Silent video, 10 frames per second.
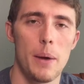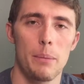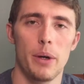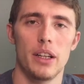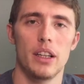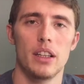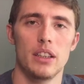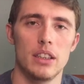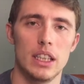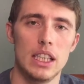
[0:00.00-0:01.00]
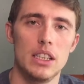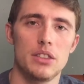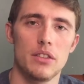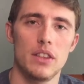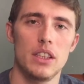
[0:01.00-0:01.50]
But
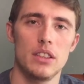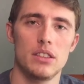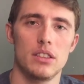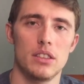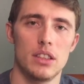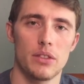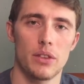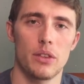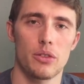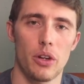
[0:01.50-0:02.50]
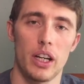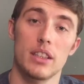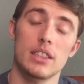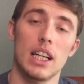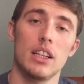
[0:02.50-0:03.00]
each of these different training
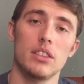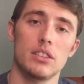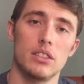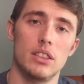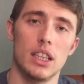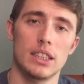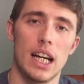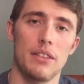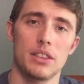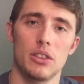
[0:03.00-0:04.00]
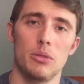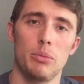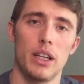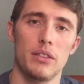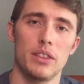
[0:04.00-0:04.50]
styles does have its own
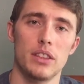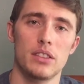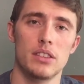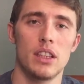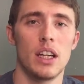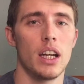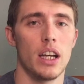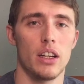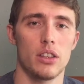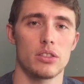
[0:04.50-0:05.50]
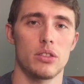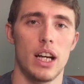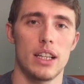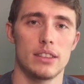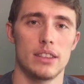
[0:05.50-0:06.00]
benefits. It also
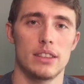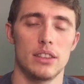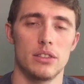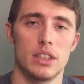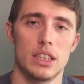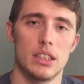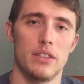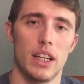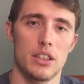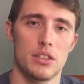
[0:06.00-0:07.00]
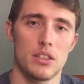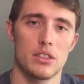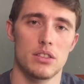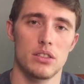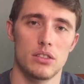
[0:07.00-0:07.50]
has its own
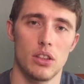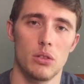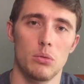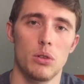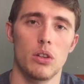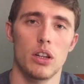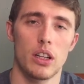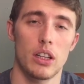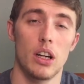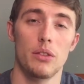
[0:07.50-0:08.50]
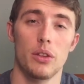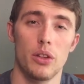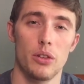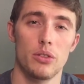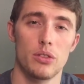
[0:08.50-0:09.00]
disadvantages. So we're going to cover
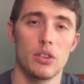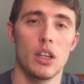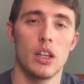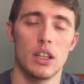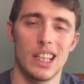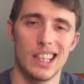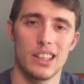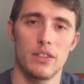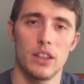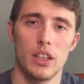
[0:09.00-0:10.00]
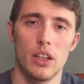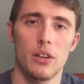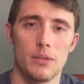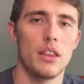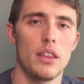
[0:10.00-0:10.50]
those in this video.
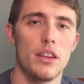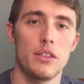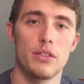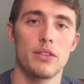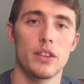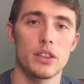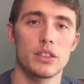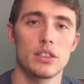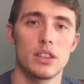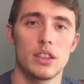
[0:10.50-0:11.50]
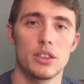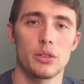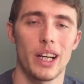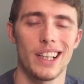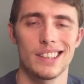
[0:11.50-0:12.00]
The first
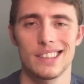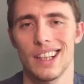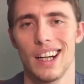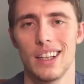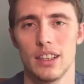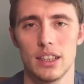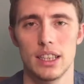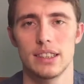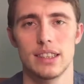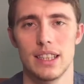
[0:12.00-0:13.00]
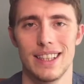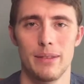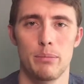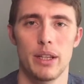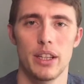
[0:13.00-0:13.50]
training style is the
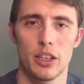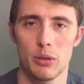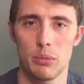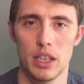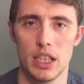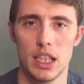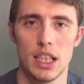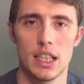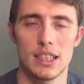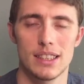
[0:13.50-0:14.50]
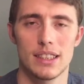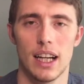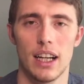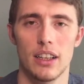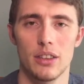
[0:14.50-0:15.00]
pyramid
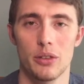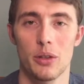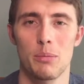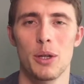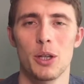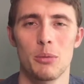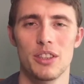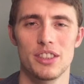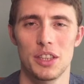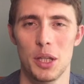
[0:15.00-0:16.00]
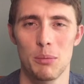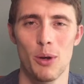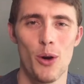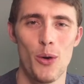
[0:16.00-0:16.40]
style or the pyramid scheme.